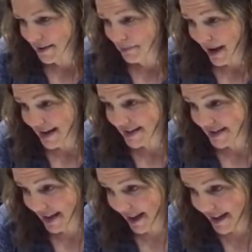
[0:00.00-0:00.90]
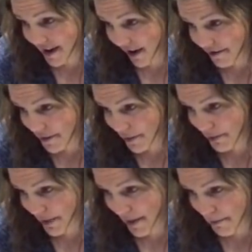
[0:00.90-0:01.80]
Mega says, I like coffee with
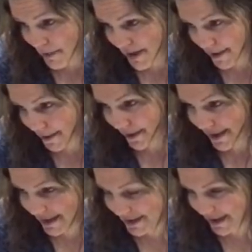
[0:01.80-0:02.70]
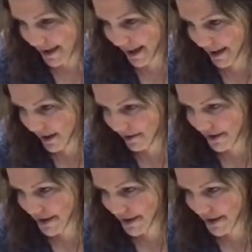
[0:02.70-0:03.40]
my meal. I like coffee,